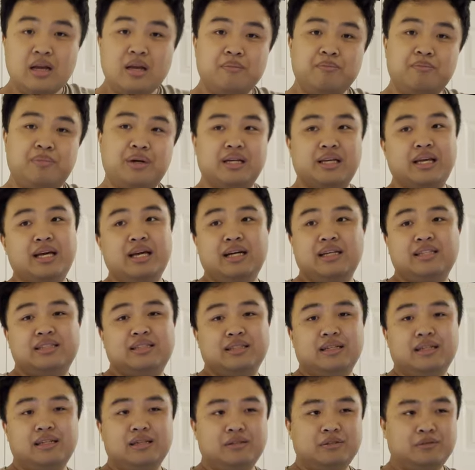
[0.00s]
But yeah,
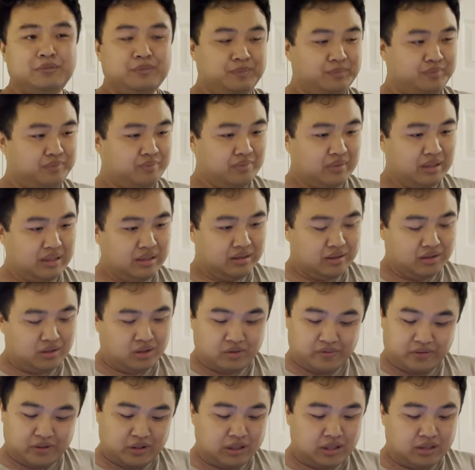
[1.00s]
so
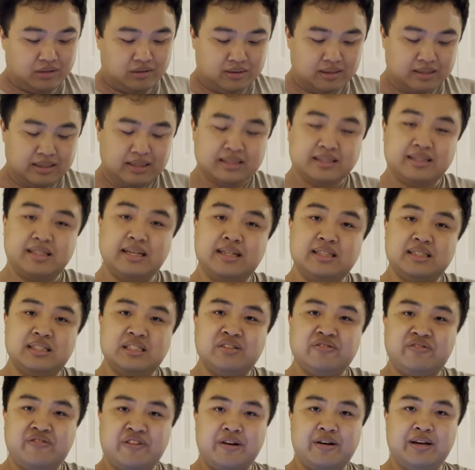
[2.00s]
overall, I'd say this is
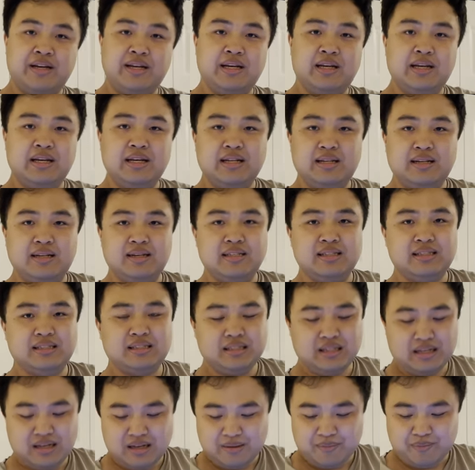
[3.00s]
a very nice
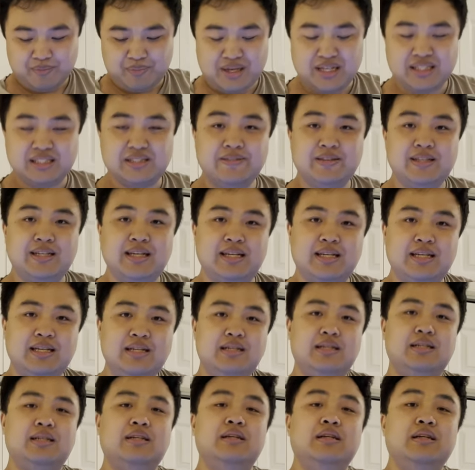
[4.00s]
piece of tech
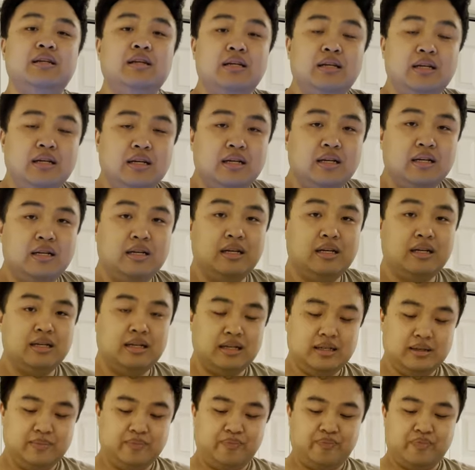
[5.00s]
here.
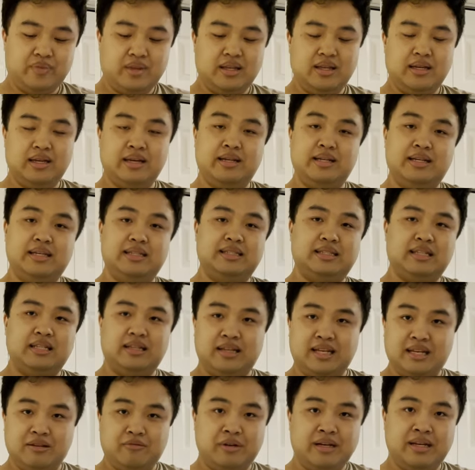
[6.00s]
It is
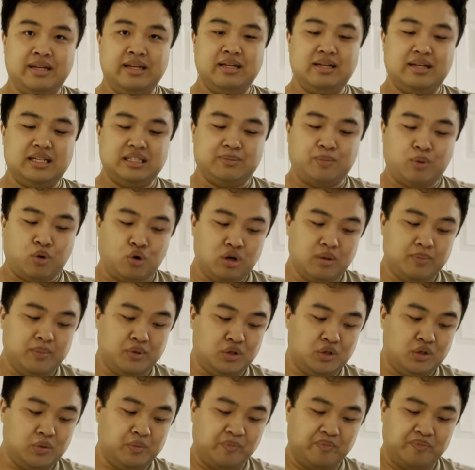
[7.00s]
lightweight, it's
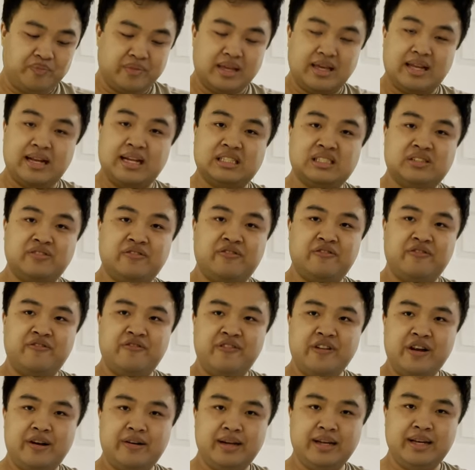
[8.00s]
portable, and has a
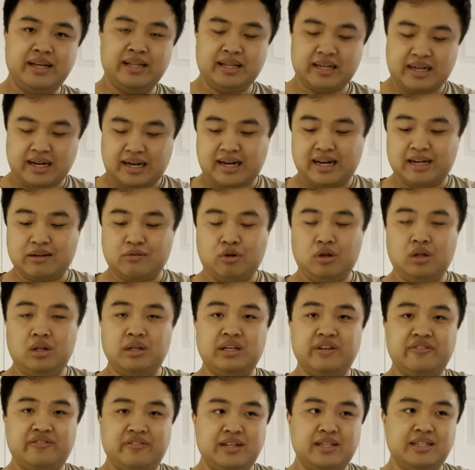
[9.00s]
very like high
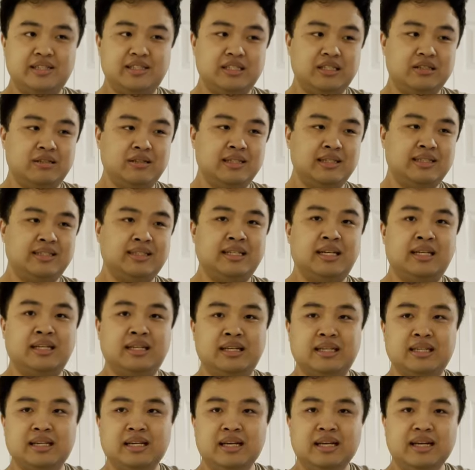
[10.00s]
quality finish to it. It's not
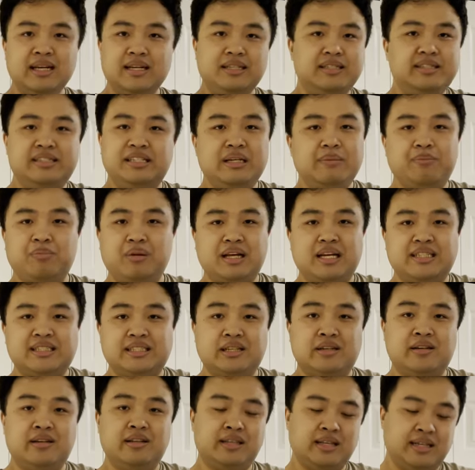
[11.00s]
like cheap
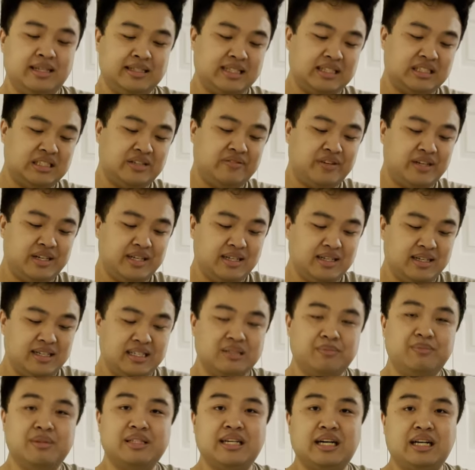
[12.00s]
plastic or anything. It's actually a very
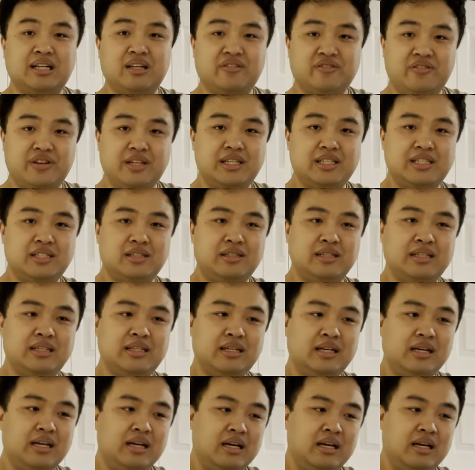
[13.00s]
nice metallic finish on it.